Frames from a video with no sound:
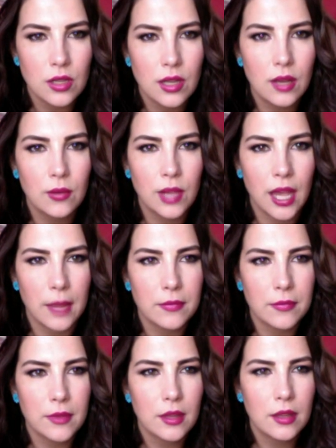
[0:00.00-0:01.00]
Okay,
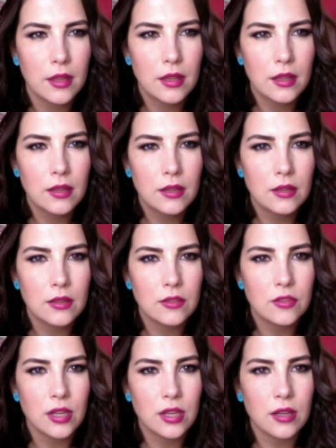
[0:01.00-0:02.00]

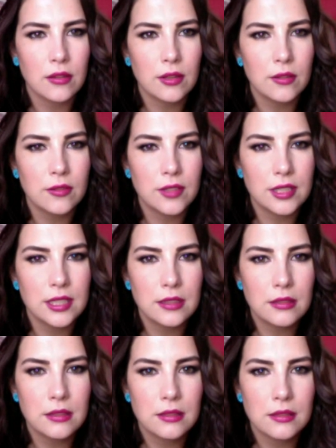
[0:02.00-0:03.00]
check on over
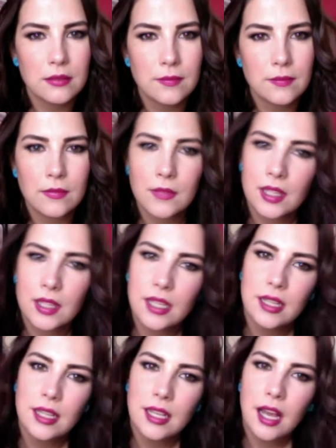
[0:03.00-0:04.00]
here.
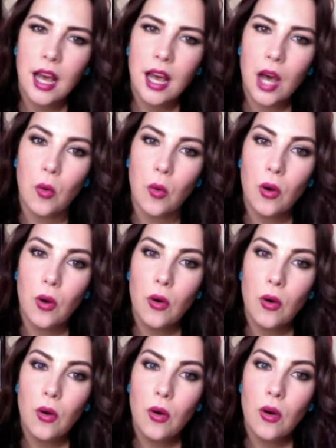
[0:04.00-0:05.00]
Oh,
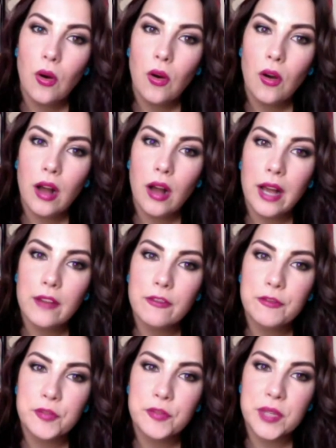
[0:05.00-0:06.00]

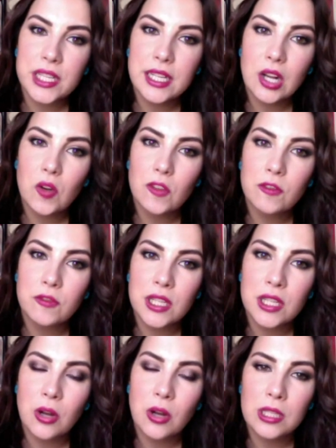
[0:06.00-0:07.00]
Free
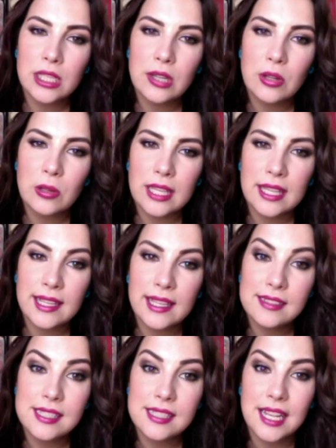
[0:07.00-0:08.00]
Oli
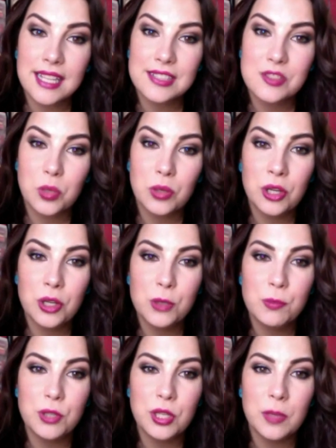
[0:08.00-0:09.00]
Oli says,
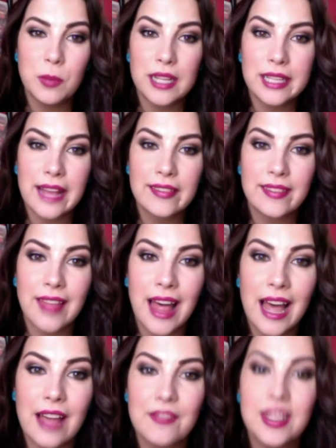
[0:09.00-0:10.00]
woohoo, Beauty Broadcast
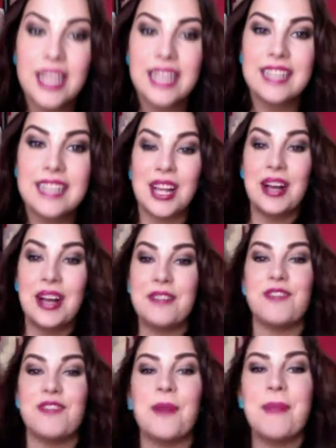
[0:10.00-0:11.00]
Live is
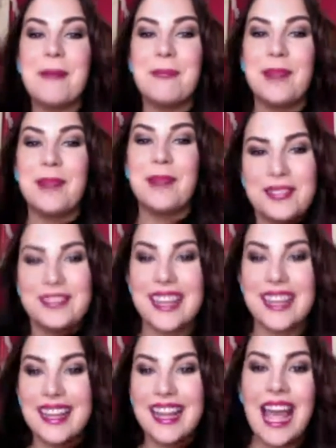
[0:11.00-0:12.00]
on for my
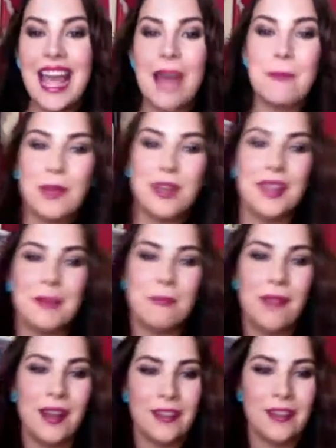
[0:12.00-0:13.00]
birthday. Happy
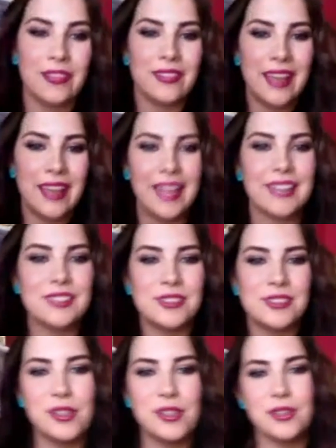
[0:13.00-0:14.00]
birthday
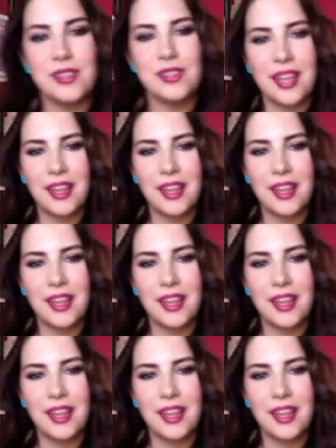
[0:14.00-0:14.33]
to ya.